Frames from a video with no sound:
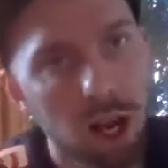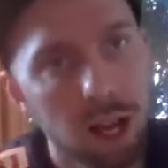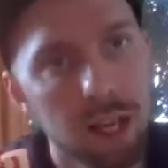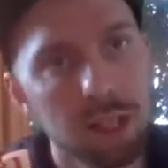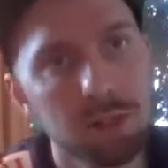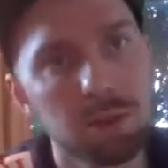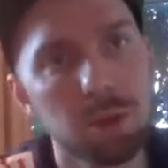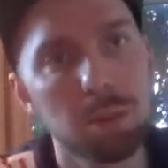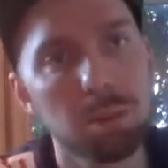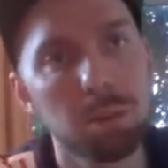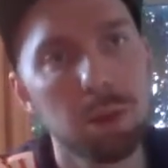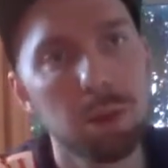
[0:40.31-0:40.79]

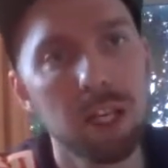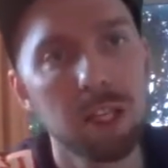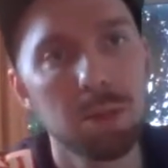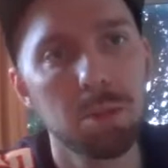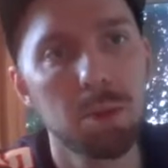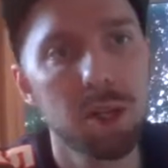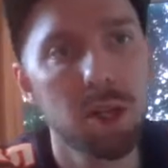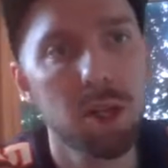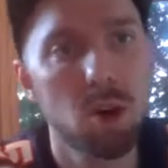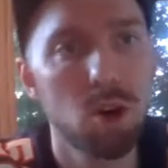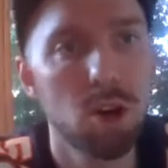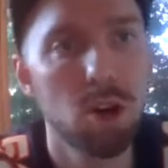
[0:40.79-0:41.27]
His
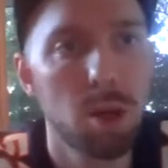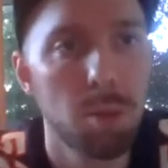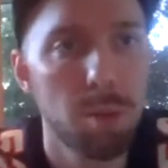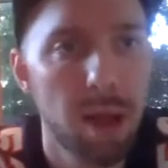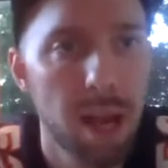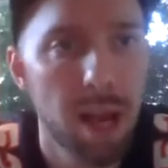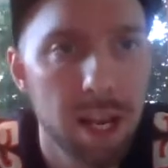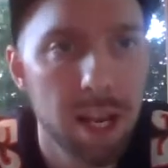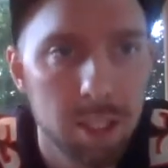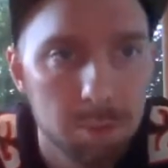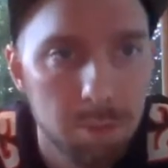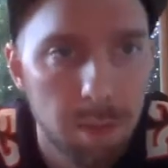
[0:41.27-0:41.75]
replacement
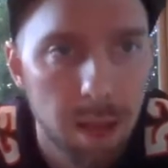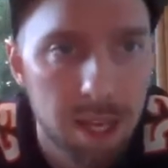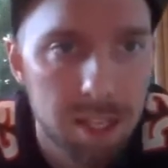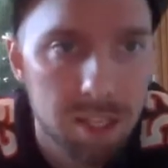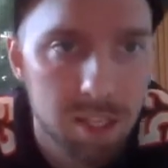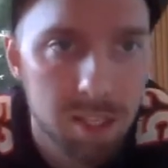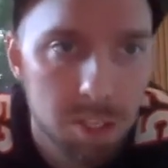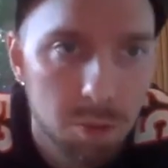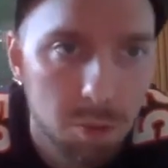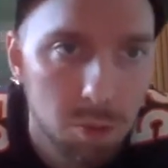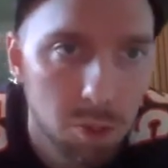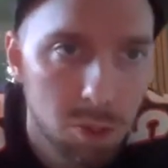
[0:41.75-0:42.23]
quarterbacks,
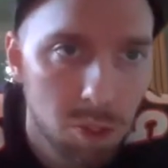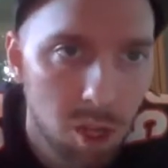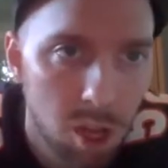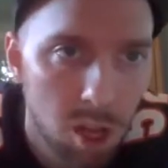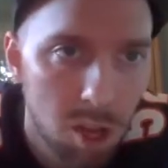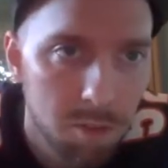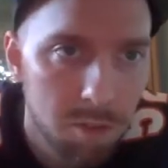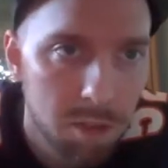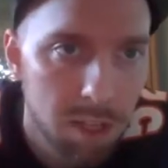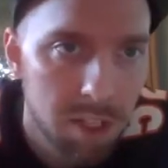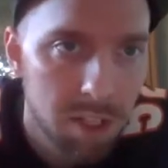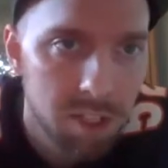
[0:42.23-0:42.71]
Mason
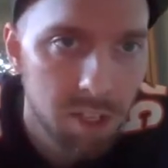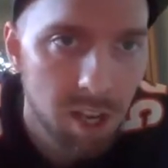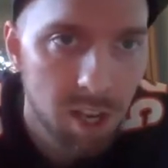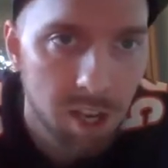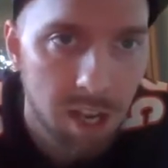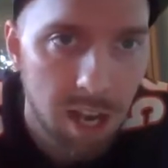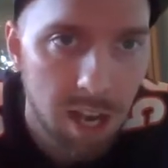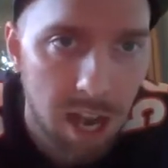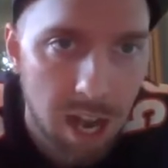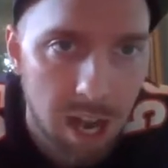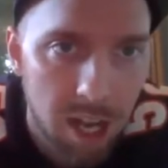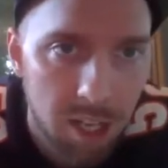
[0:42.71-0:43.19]
Rudolph and
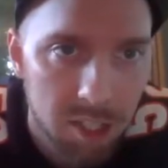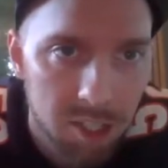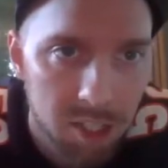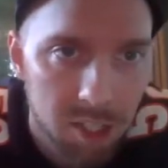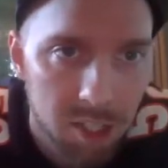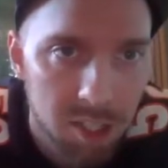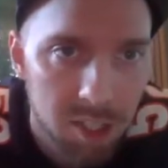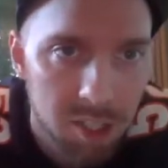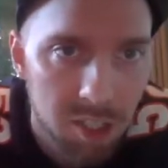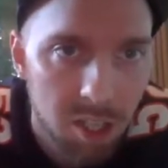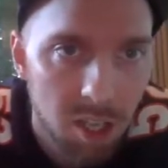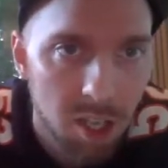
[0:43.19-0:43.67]
Duck
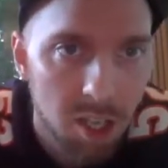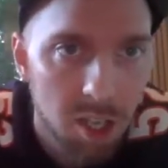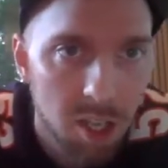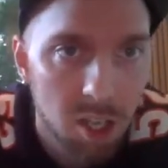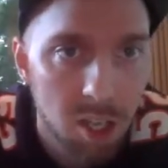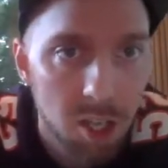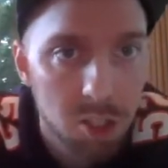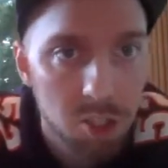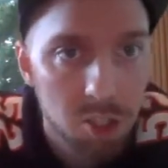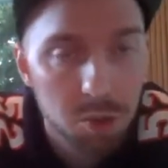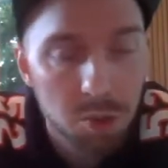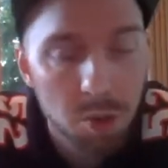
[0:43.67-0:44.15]
Hodges,
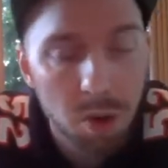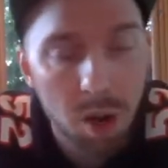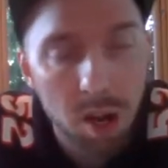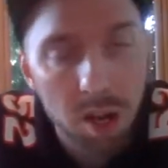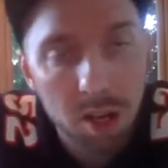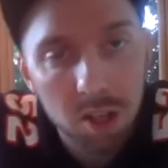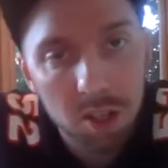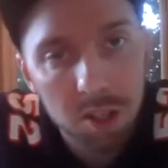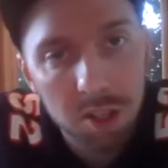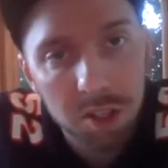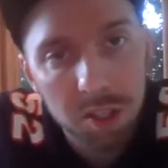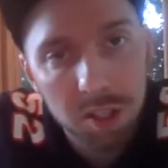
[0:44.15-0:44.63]

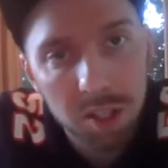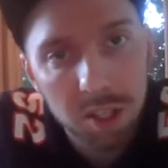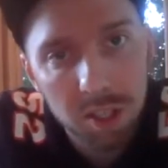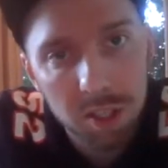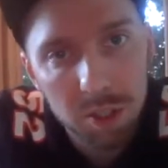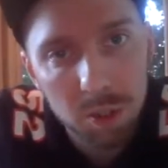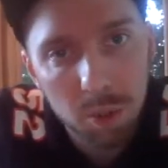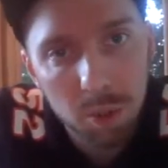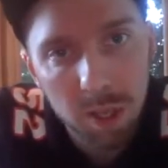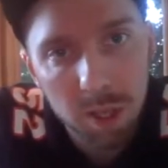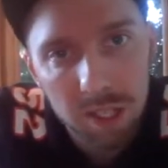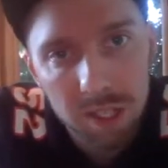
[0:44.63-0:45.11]
struggled
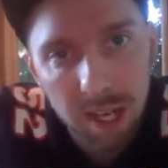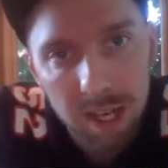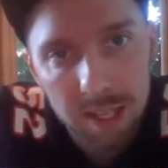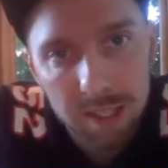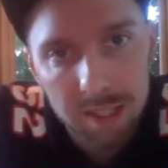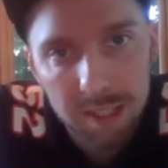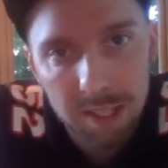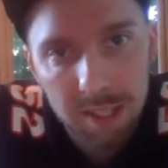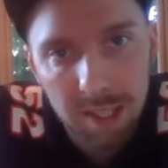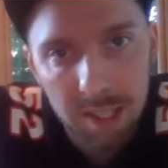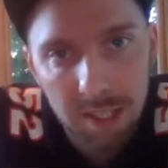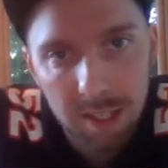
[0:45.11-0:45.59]
in
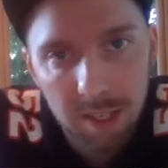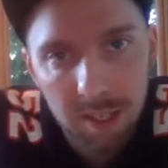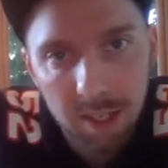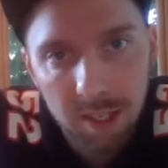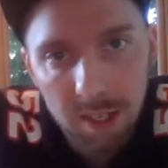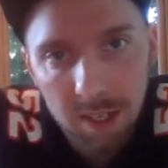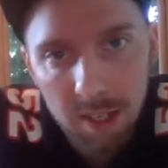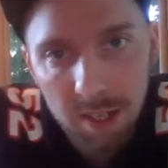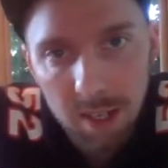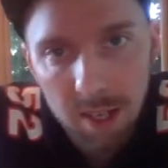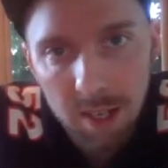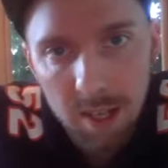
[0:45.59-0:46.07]
2019
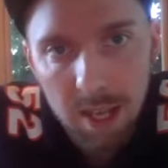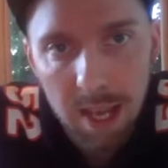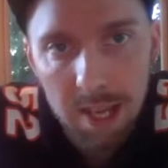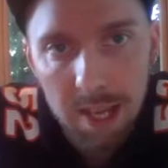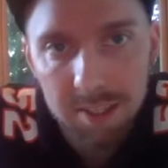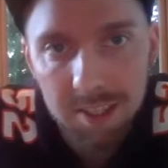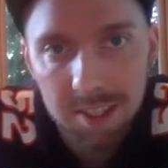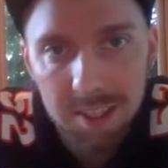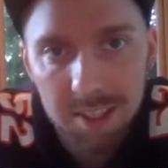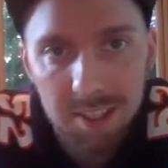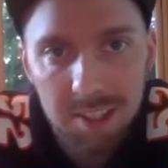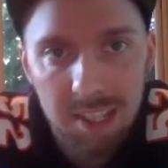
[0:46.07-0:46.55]

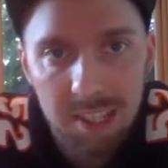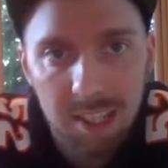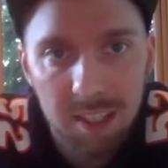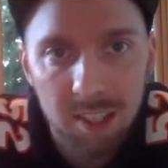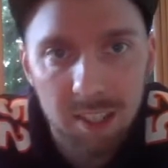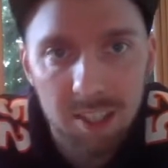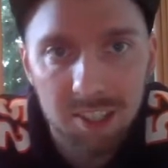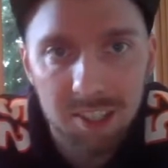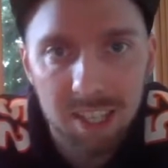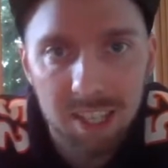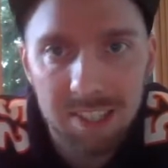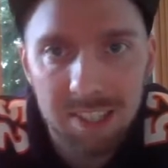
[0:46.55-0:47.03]
as the
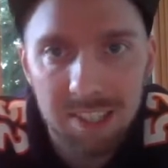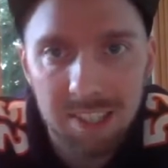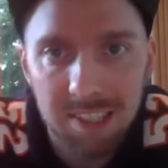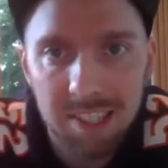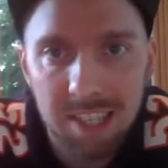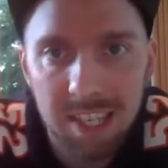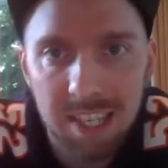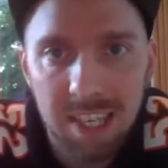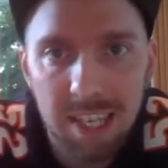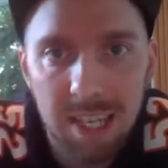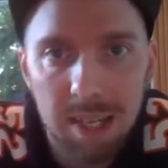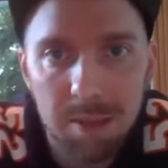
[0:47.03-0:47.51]
Steelers as a
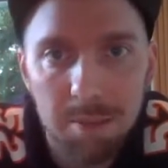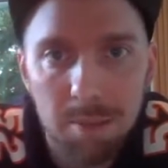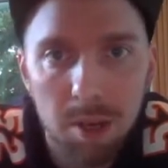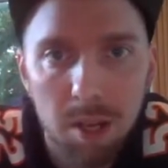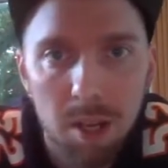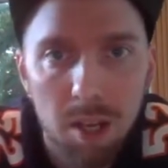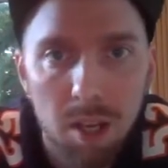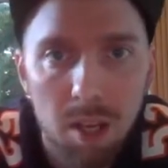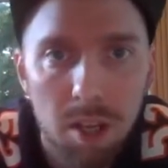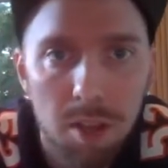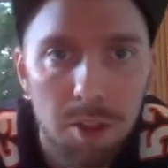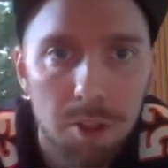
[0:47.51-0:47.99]

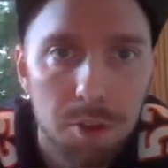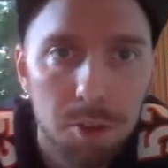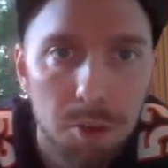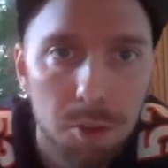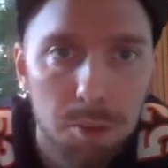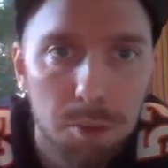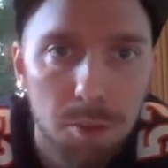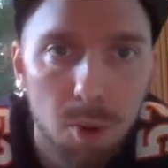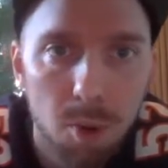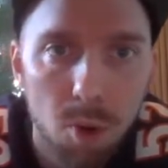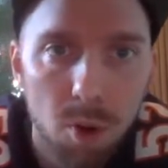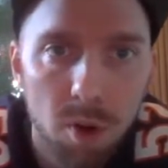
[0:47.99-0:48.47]
team
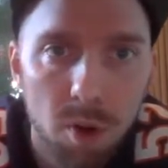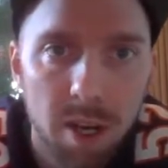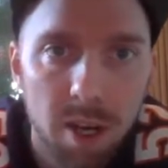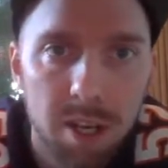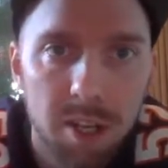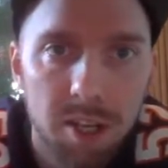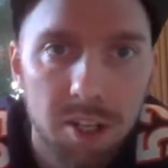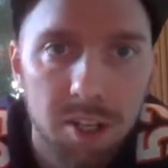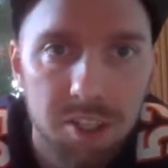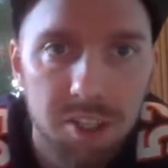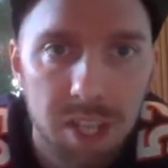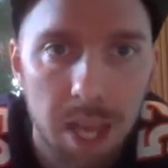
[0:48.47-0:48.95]
threw more
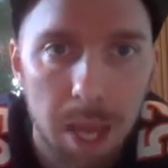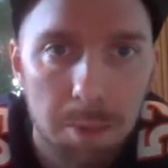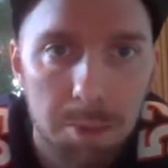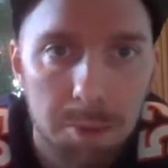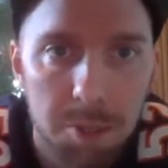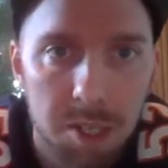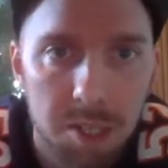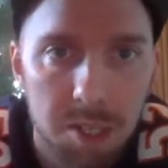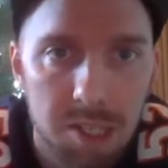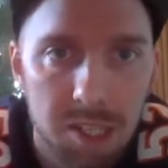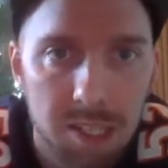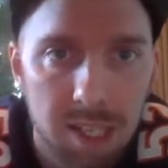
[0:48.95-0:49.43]

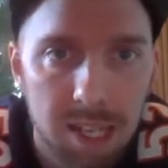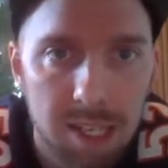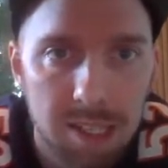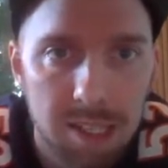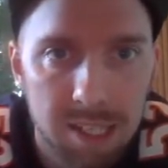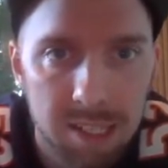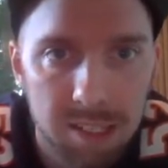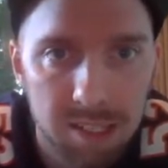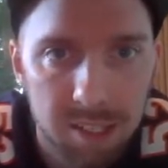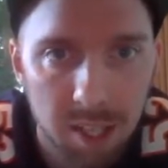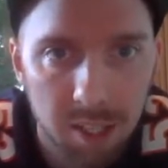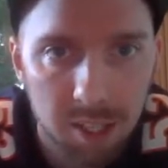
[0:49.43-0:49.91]
interceptions than they
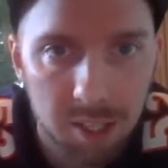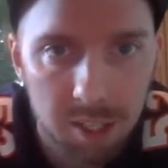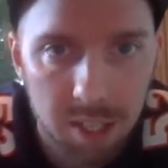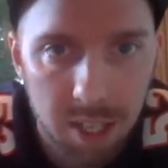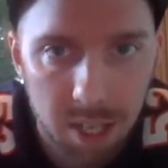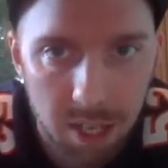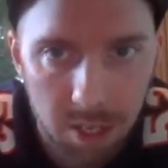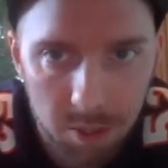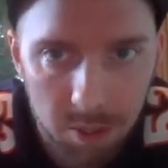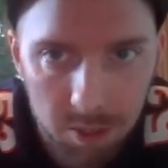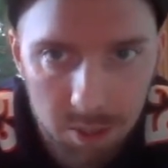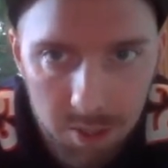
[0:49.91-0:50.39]
did
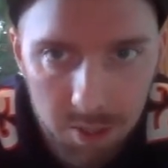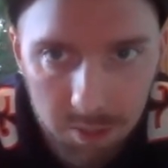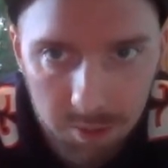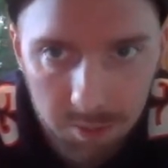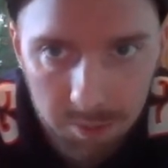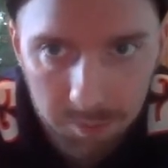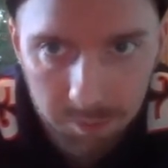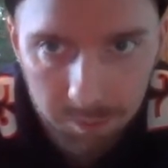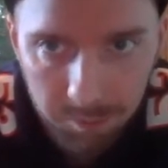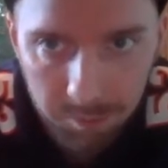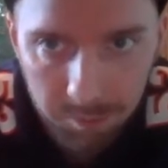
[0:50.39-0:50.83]
touchdowns.